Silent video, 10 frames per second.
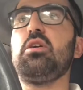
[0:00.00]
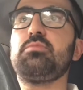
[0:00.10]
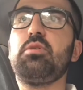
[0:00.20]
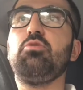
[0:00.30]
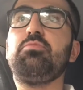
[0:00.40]

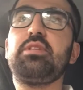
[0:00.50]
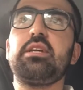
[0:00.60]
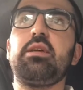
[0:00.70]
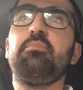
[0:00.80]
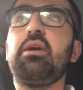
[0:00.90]
pounds, but it will
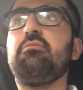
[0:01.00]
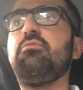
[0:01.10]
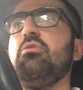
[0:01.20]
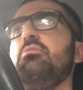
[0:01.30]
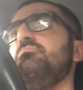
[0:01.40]
protect they're paying
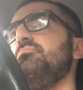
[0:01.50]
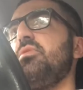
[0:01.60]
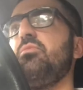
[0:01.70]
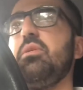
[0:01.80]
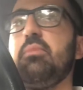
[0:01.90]
for
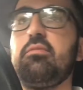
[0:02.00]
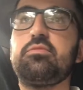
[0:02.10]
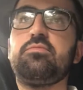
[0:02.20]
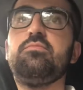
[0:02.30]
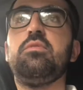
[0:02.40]
three
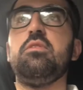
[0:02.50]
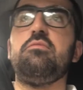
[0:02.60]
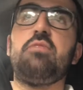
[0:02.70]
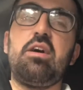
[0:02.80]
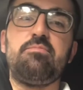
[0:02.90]
months,
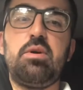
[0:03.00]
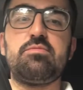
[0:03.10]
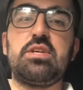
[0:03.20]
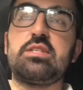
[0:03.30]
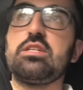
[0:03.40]
five
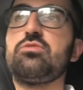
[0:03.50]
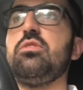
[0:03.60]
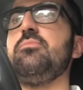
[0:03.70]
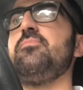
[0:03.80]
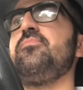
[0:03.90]
months, etc.